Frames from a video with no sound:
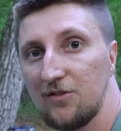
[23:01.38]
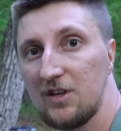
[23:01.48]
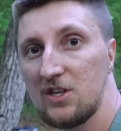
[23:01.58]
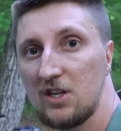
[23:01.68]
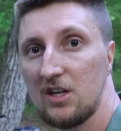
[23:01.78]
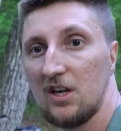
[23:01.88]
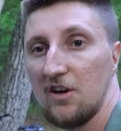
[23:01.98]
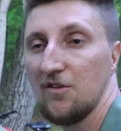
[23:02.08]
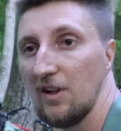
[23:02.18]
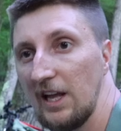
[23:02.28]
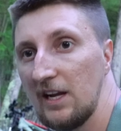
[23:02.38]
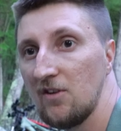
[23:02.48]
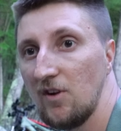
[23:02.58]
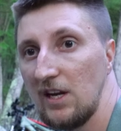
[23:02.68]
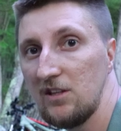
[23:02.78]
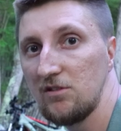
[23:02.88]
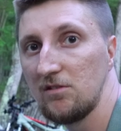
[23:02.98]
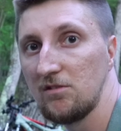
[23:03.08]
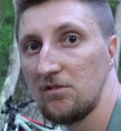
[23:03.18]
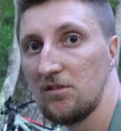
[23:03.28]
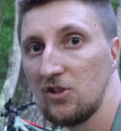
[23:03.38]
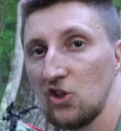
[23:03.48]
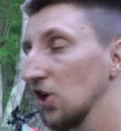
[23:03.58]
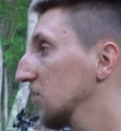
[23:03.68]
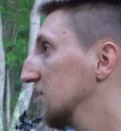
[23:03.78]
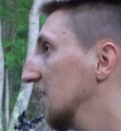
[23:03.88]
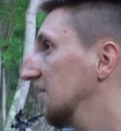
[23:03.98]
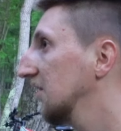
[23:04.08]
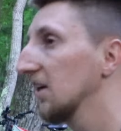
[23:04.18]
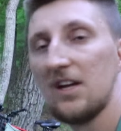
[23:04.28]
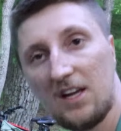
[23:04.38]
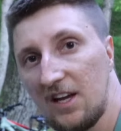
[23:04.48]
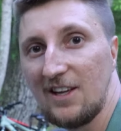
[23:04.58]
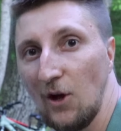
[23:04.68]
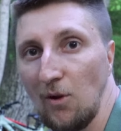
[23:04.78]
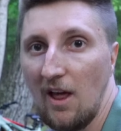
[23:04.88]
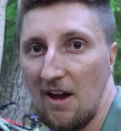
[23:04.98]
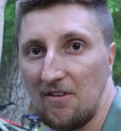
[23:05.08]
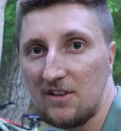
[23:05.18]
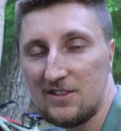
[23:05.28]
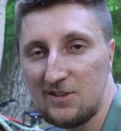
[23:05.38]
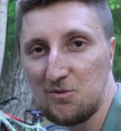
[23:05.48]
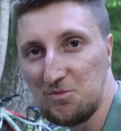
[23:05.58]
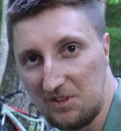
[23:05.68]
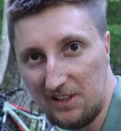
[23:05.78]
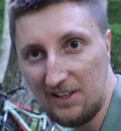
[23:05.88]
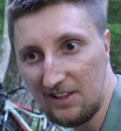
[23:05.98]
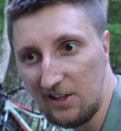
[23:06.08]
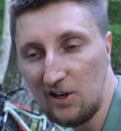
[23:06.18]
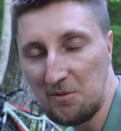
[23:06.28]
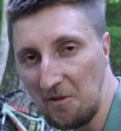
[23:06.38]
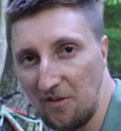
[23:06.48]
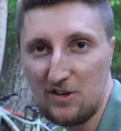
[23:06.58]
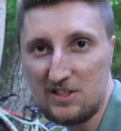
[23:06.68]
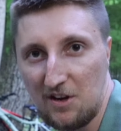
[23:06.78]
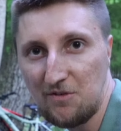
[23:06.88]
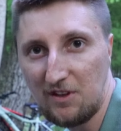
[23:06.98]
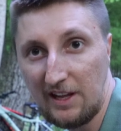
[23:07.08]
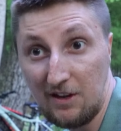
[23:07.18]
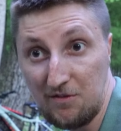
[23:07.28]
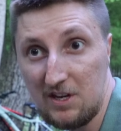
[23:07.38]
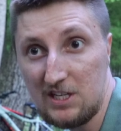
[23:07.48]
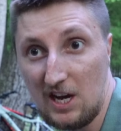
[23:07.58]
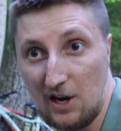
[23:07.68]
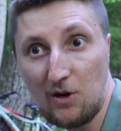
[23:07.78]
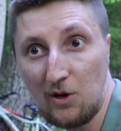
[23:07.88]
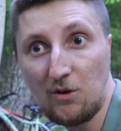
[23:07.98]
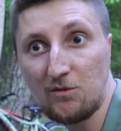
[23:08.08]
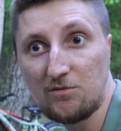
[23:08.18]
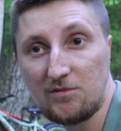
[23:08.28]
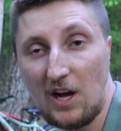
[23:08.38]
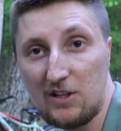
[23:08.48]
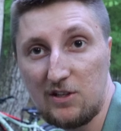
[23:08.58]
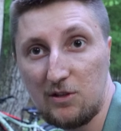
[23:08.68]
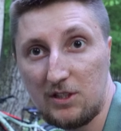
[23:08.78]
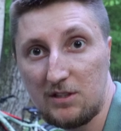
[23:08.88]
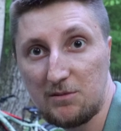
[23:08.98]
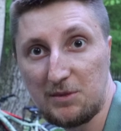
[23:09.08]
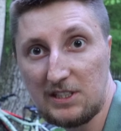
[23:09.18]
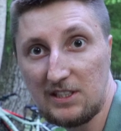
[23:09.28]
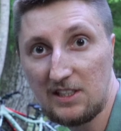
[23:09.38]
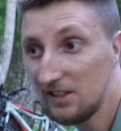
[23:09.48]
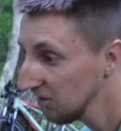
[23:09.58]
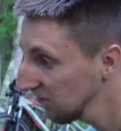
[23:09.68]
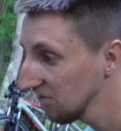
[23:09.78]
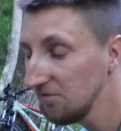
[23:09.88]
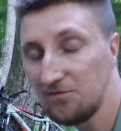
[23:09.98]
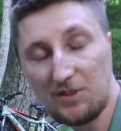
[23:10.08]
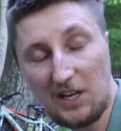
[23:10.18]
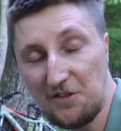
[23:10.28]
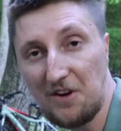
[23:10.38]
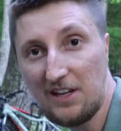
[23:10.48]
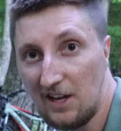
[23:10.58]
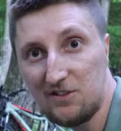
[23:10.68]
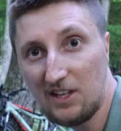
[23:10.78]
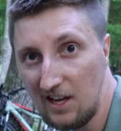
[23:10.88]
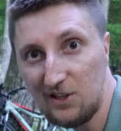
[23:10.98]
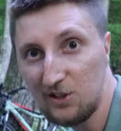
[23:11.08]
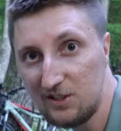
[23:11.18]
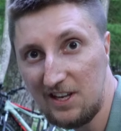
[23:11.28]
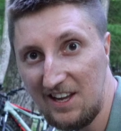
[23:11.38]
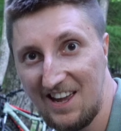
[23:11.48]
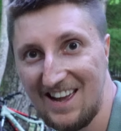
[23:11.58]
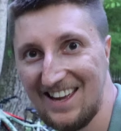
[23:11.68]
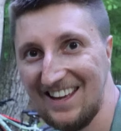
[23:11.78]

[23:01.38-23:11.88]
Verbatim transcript: fish filleted and ready to cook and stuff. Don't laugh, because this will be literally my first time filleting a fish. I don't know how to do it, but we're gonna find out together today.